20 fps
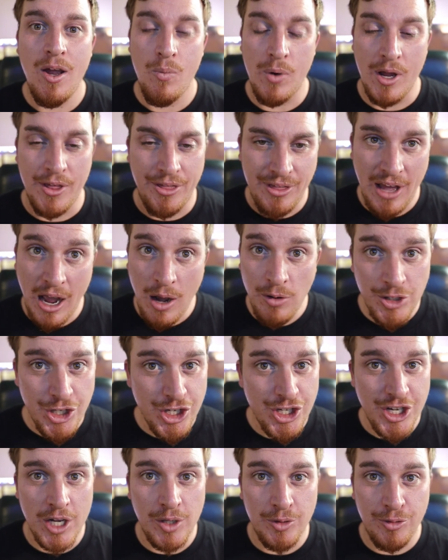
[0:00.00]
Without
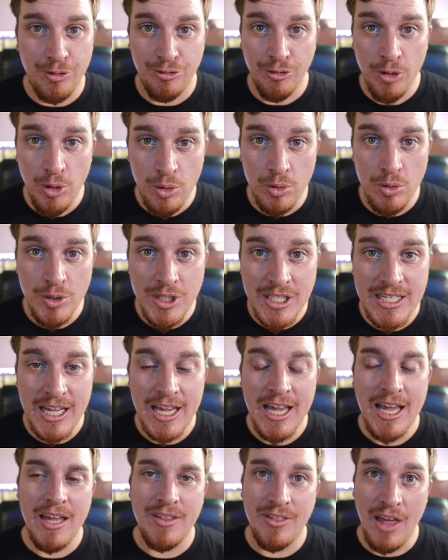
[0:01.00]
shelled
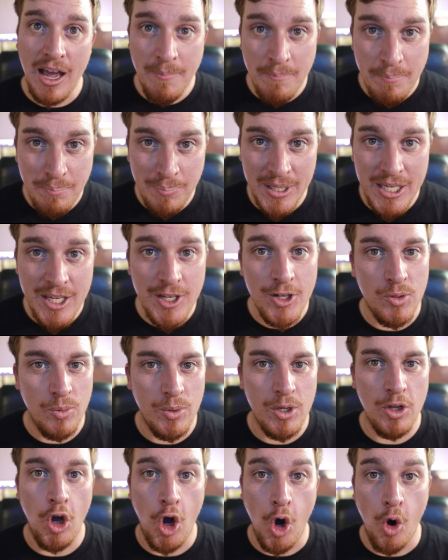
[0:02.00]
foods, that beak
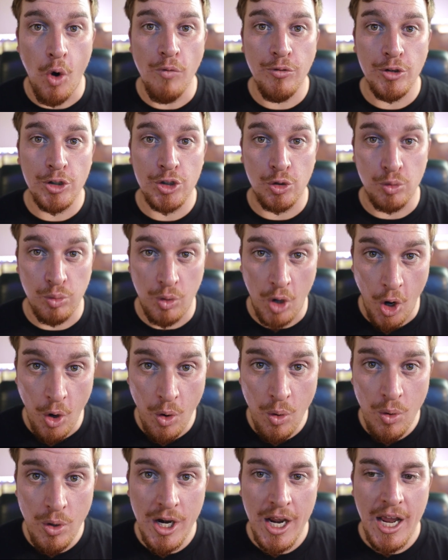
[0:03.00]
will
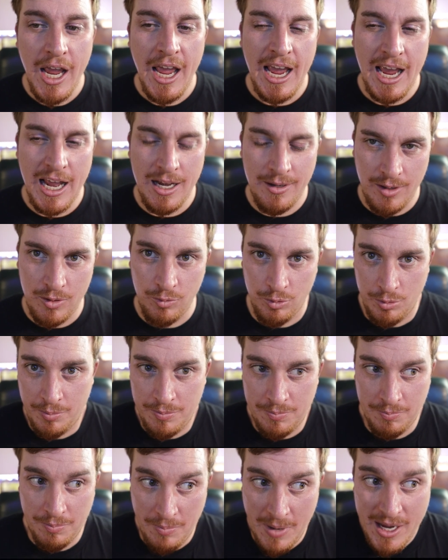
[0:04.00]
overgrow and it will
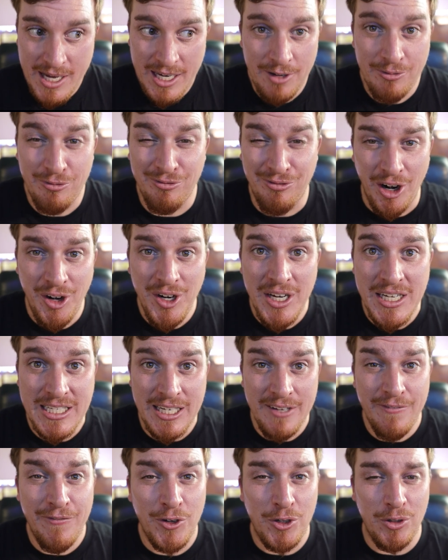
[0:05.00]
make it very
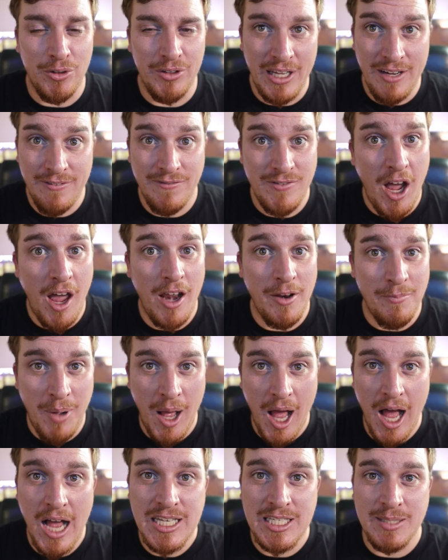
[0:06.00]
difficult, if not
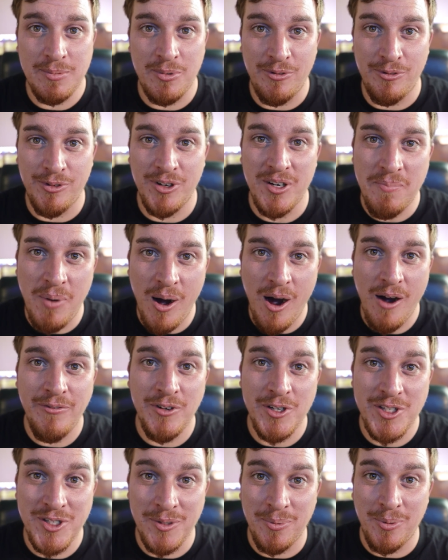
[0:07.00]
impossible, for a
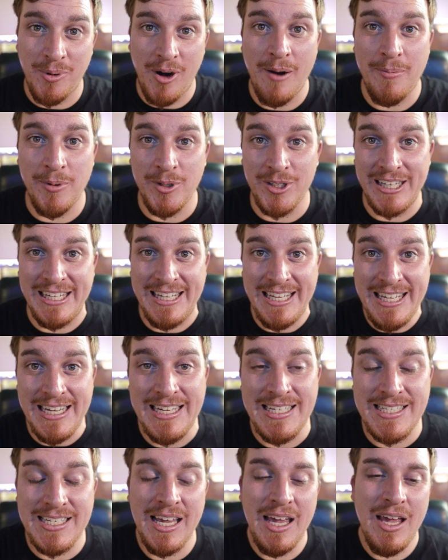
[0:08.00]
puffer properly
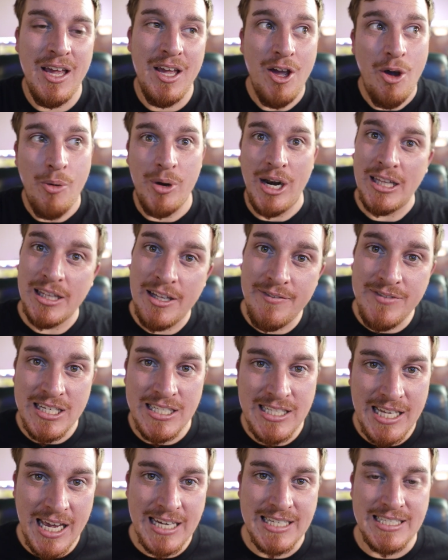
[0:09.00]
eat. When I lived
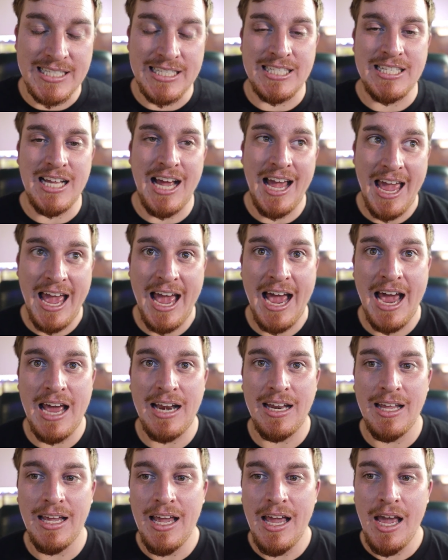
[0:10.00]
in Texas, I
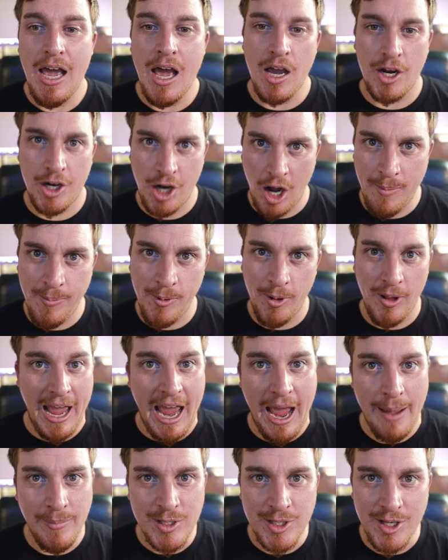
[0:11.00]
had a couple
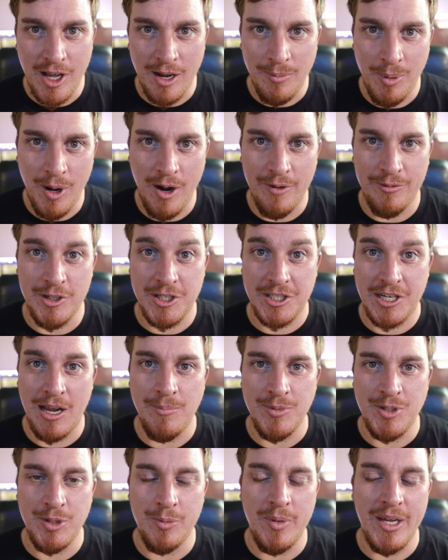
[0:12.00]
Amazon puffers
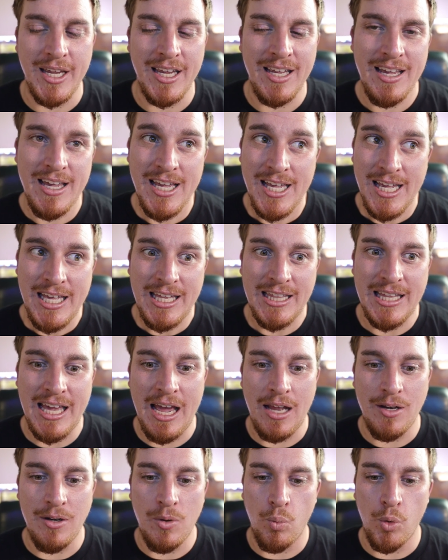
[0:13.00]
come to me
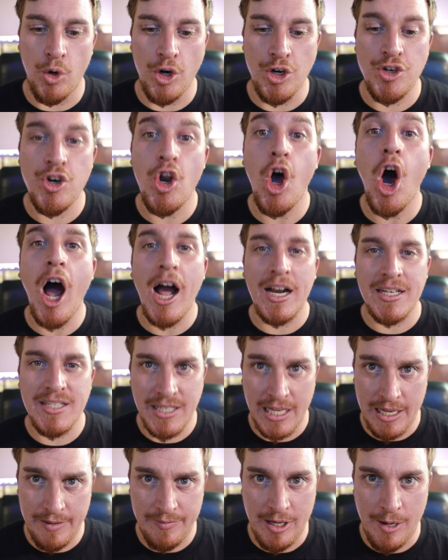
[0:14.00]
that were
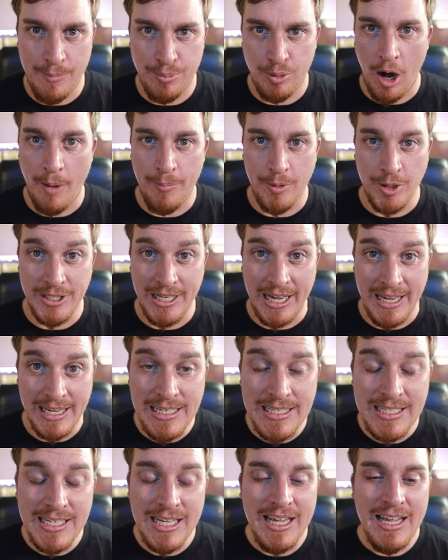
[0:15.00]
not given a proper
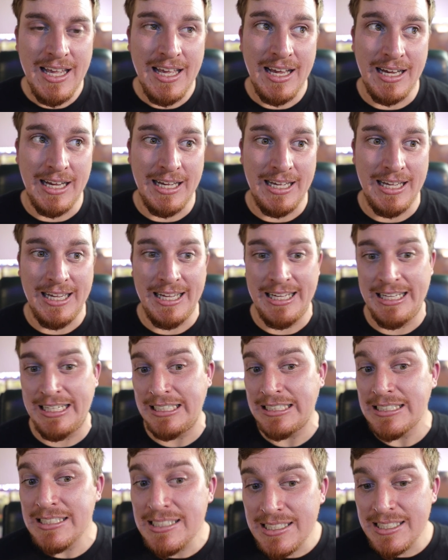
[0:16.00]
diet,
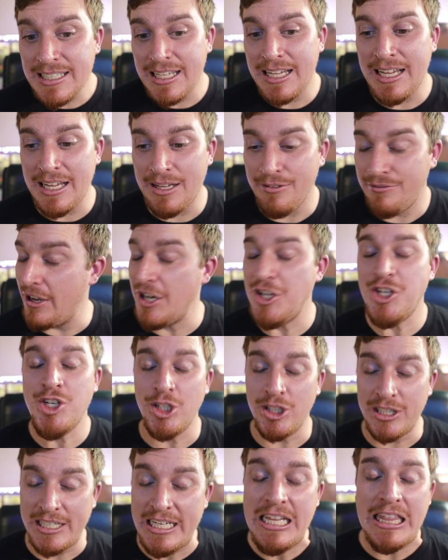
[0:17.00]
and
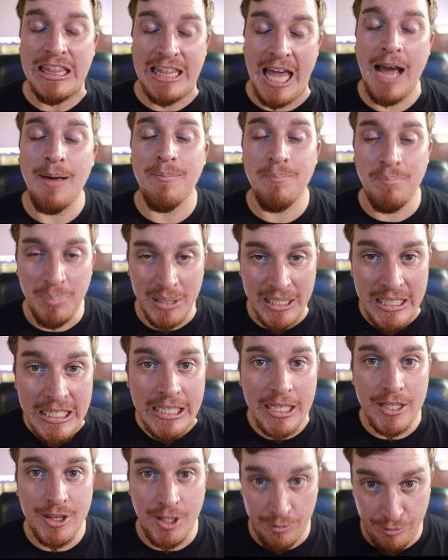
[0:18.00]
eventually that
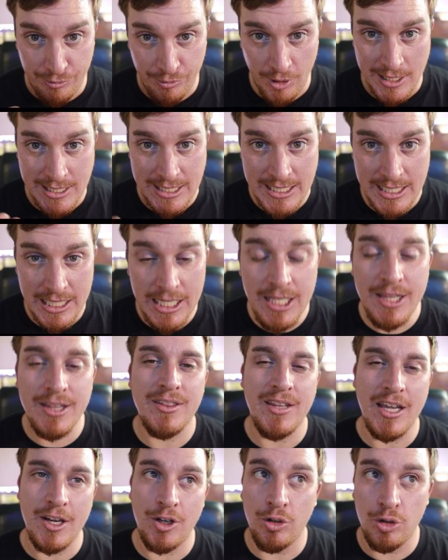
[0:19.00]
beak, their front
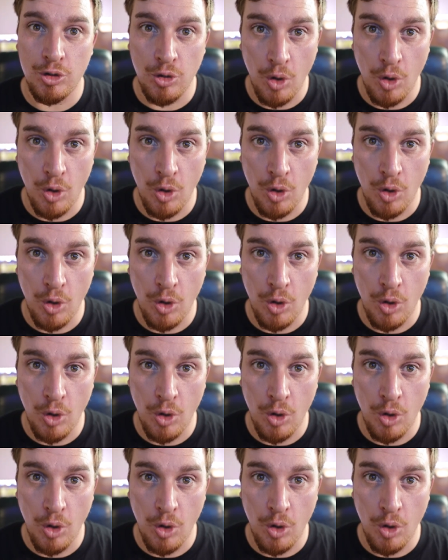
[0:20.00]
teeth, they